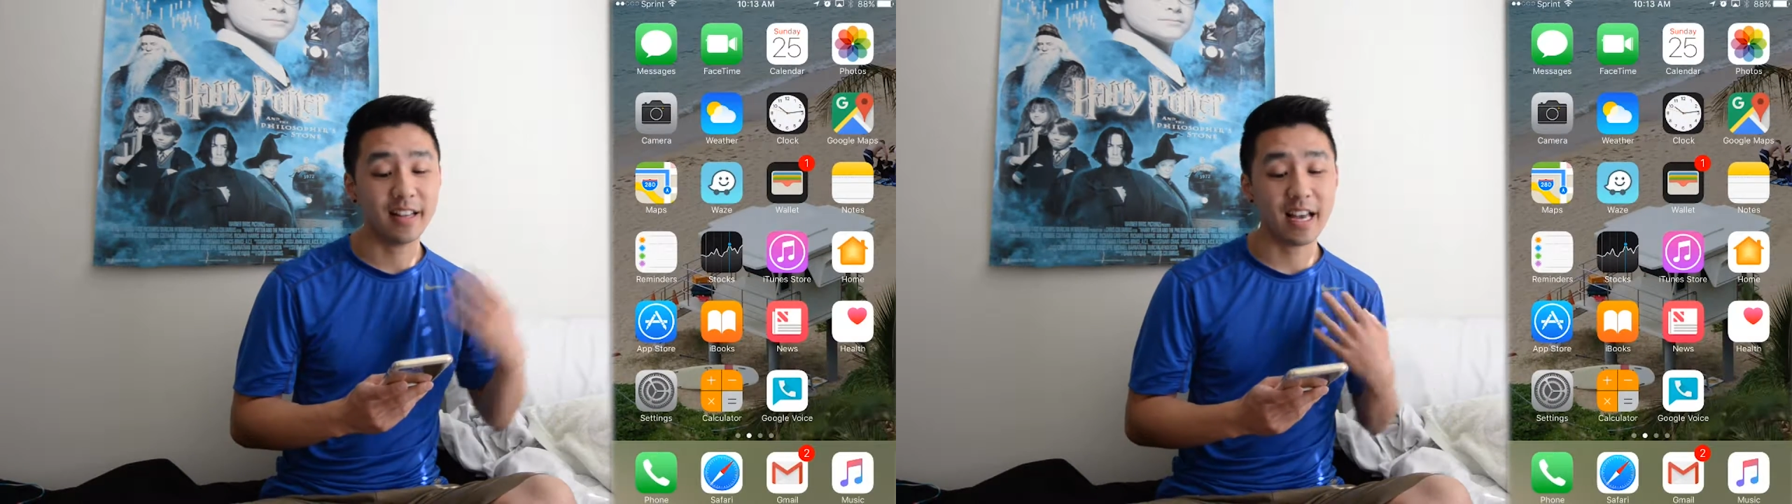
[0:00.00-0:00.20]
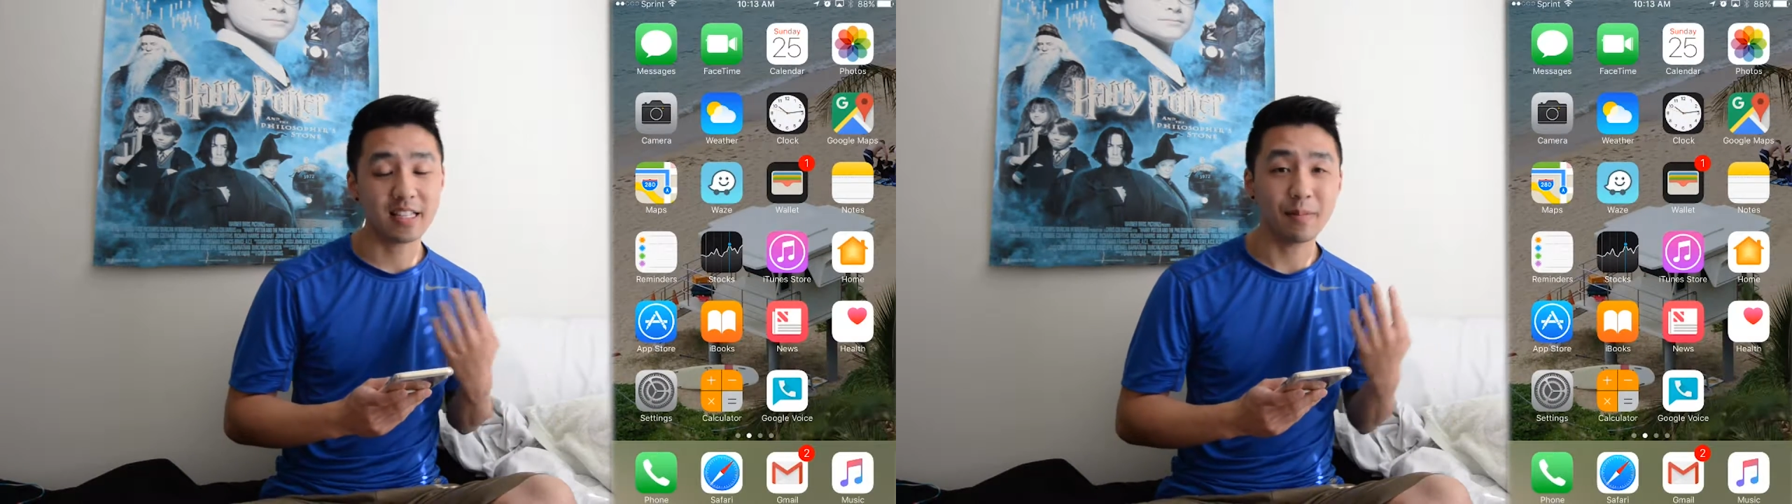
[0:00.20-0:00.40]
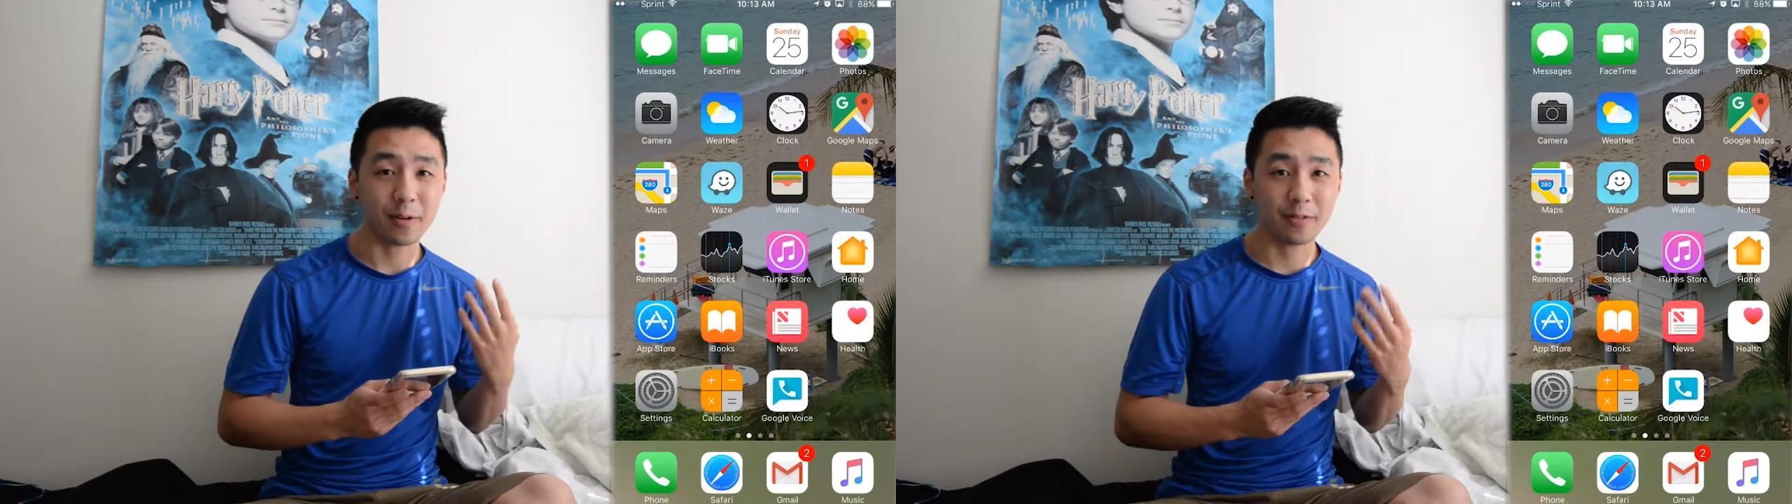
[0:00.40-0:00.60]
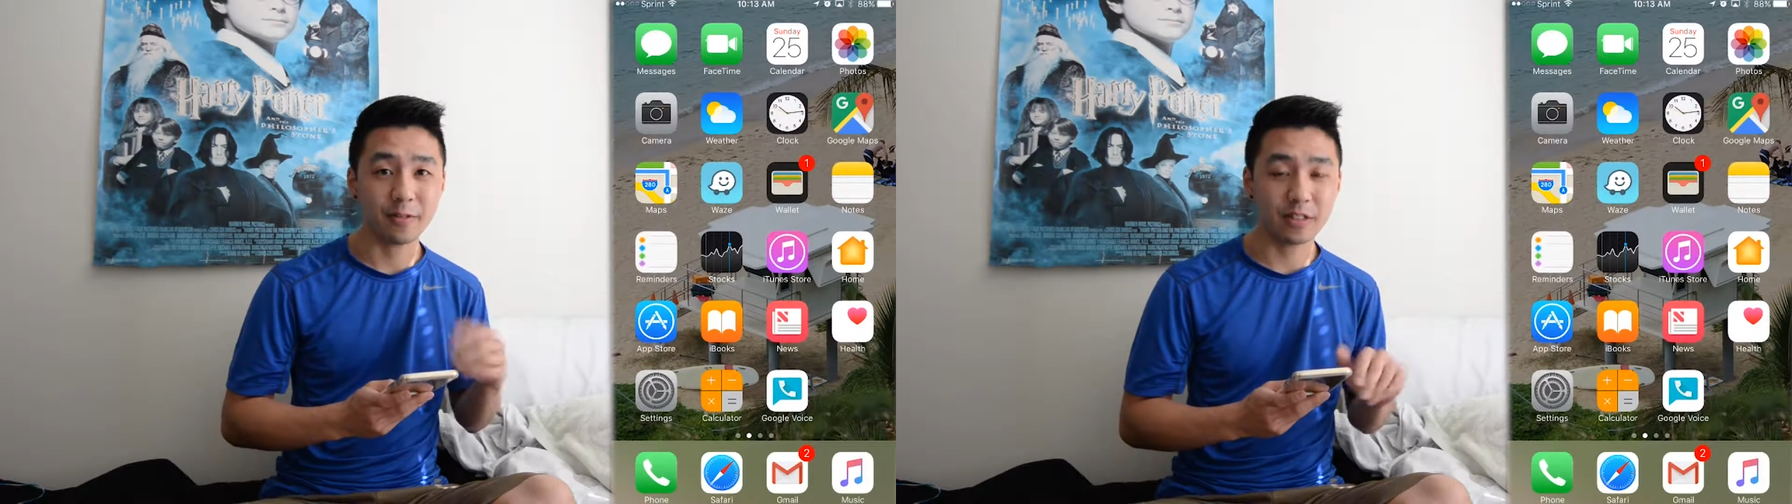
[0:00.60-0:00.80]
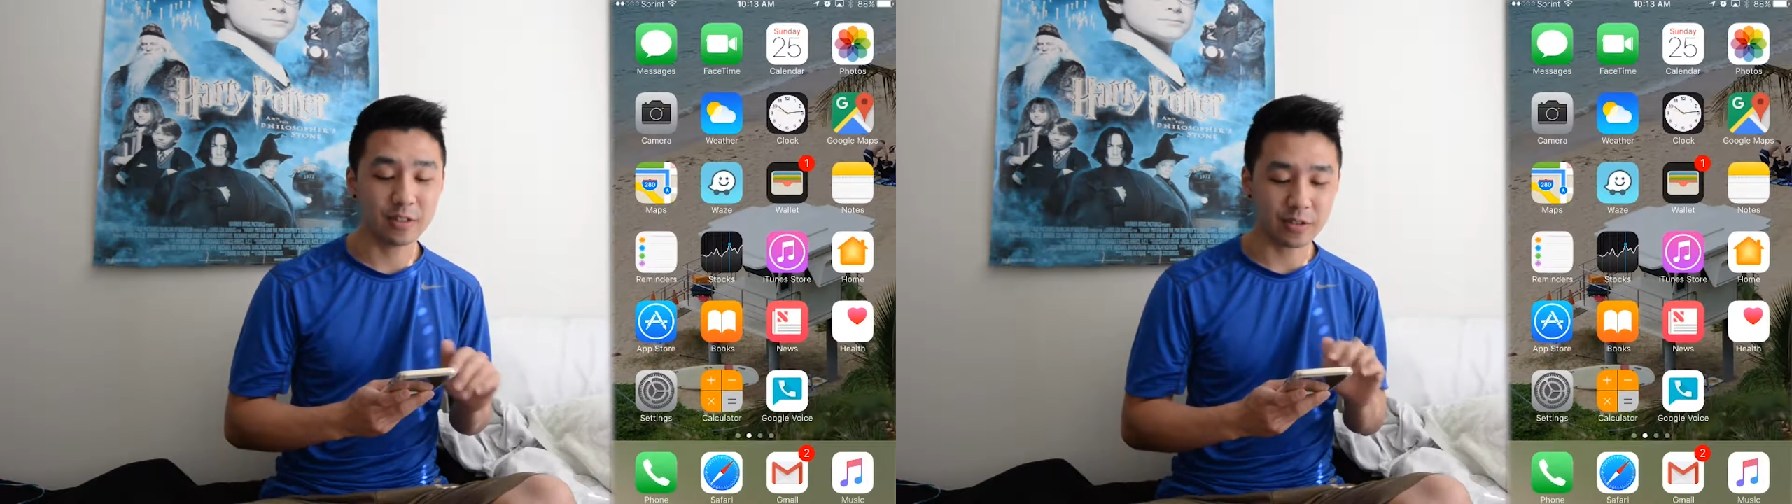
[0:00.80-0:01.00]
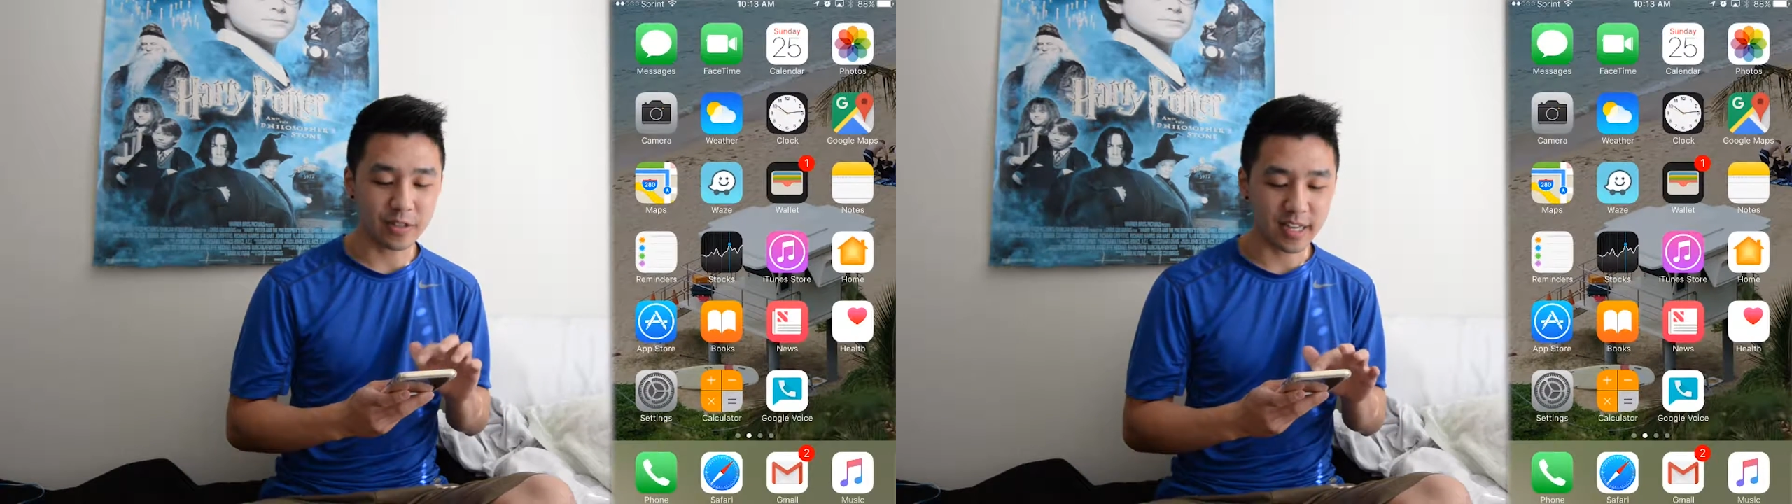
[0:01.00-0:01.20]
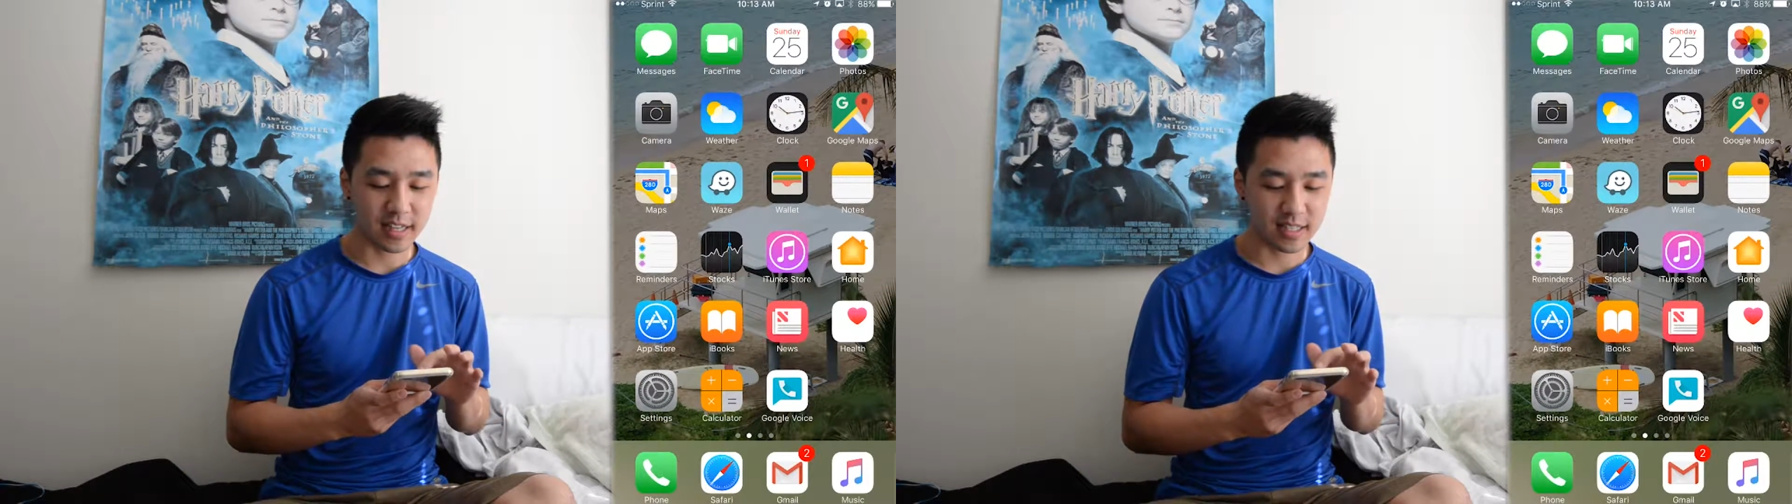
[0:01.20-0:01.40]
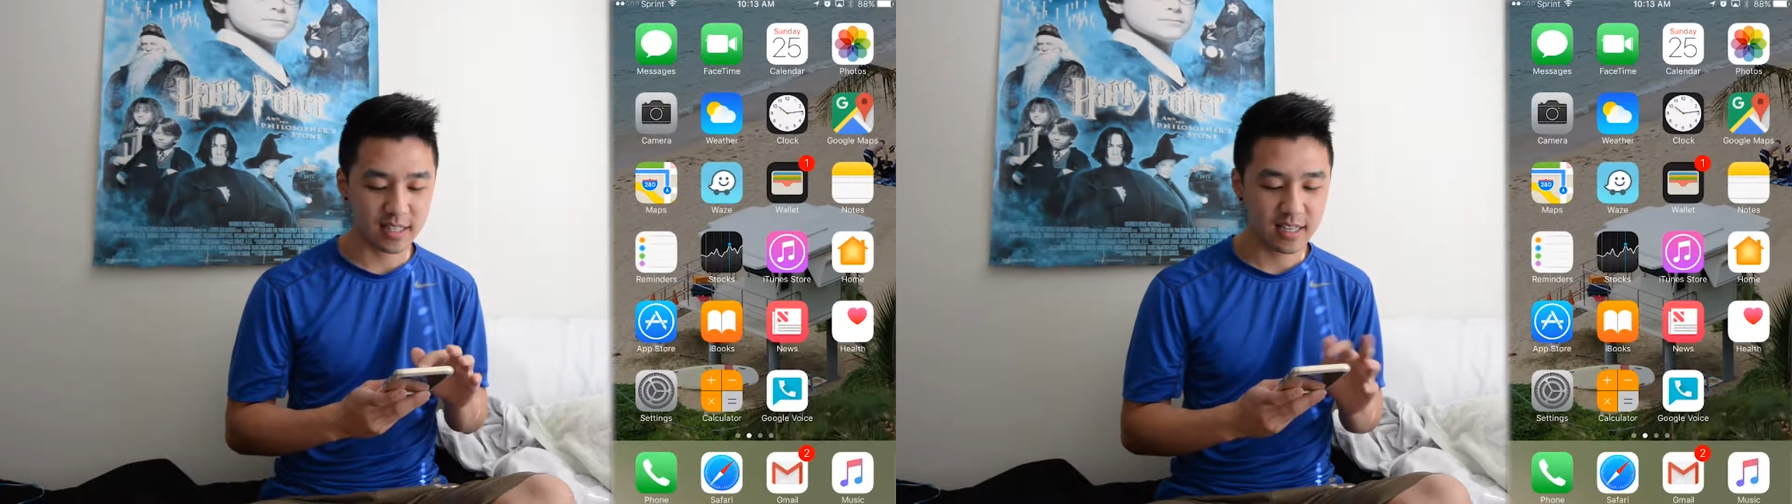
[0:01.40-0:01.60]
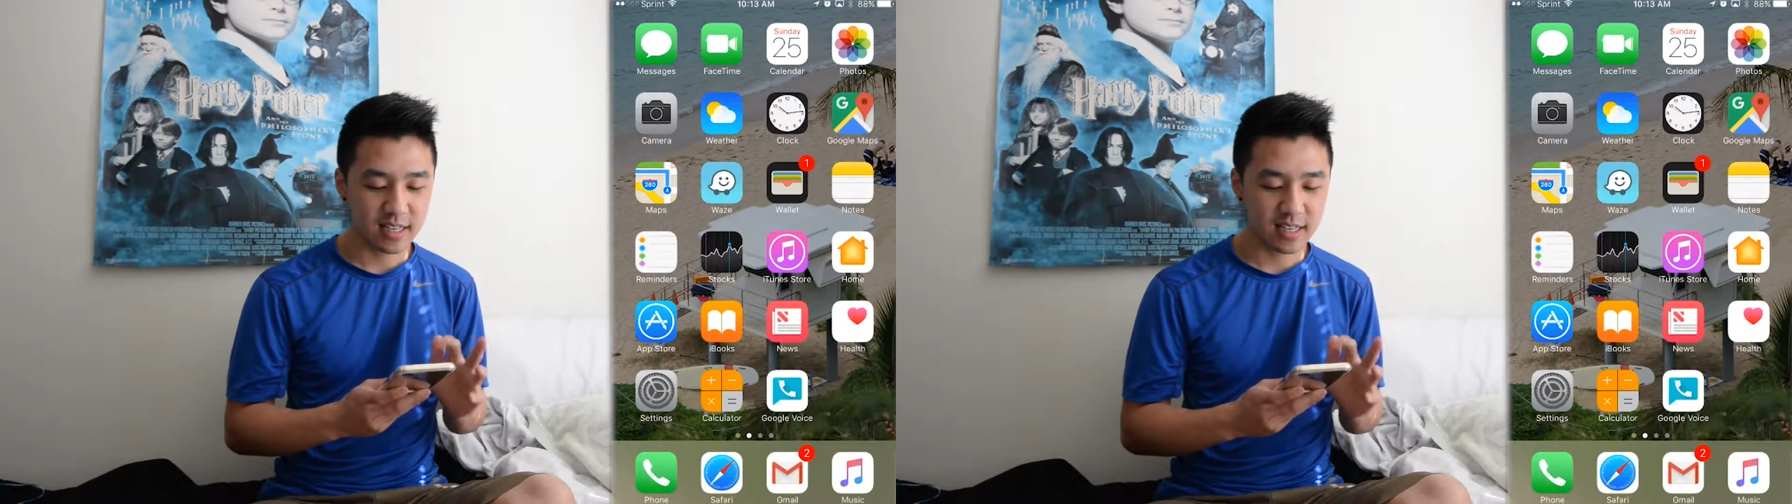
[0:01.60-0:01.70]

has support for the dual lens.